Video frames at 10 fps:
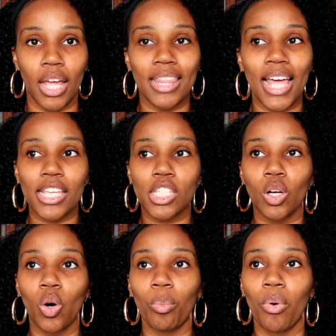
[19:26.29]
And that's the
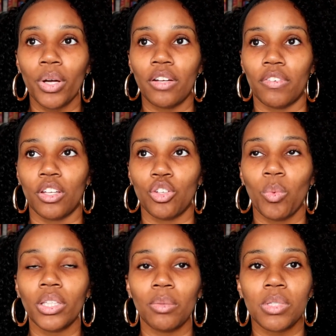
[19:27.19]
whole point of it. You
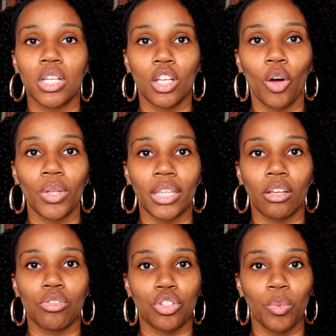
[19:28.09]
want them to know that
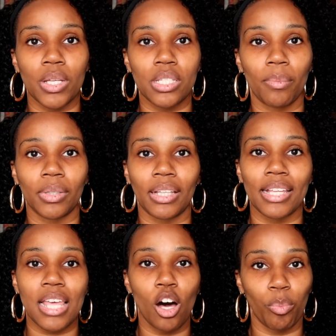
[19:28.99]
they're doing something
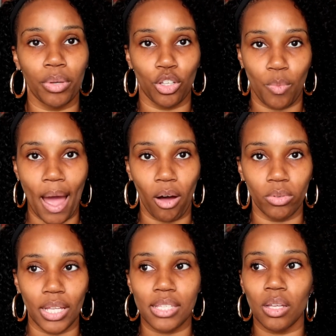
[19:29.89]
that's helping you
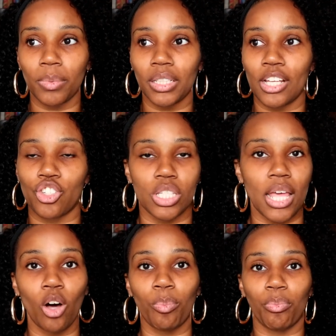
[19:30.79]
out. That's something that's just
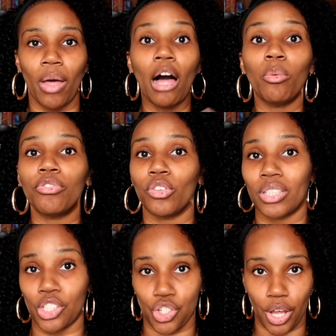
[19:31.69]
helpful
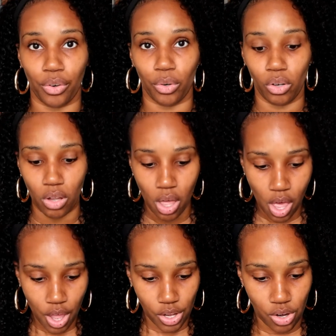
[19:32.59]
in general,
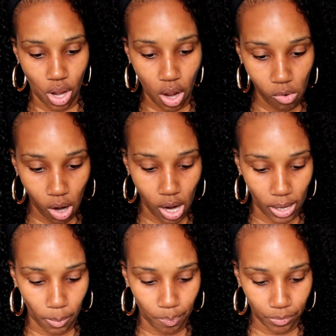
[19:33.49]
you
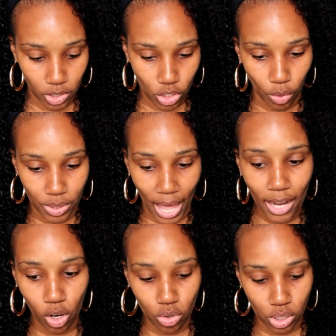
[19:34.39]
know? So
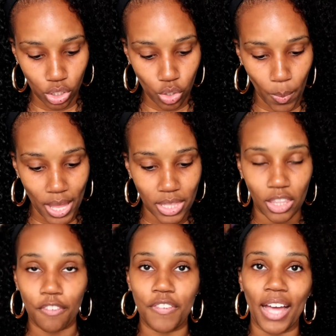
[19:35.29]
that goes into it. And
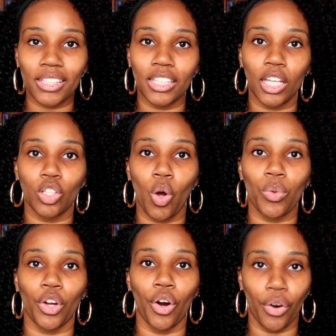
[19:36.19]
then the fact that they
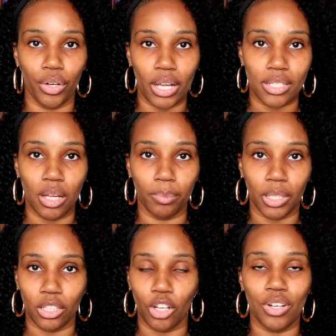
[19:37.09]
know they're earning
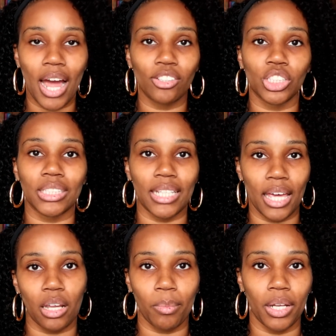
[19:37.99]
something. They're not just
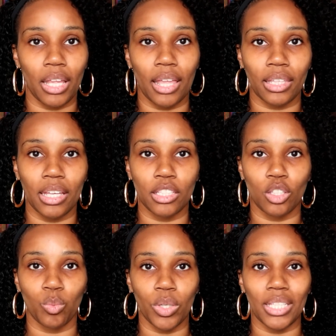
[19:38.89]
getting money at the end
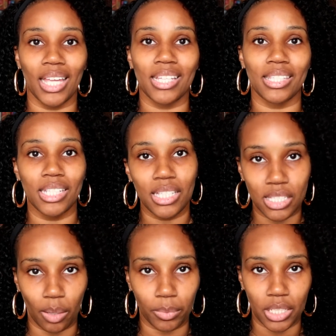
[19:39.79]
of the week. They
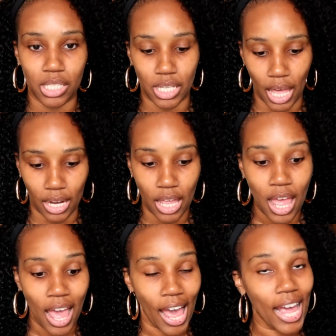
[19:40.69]
did something to get it.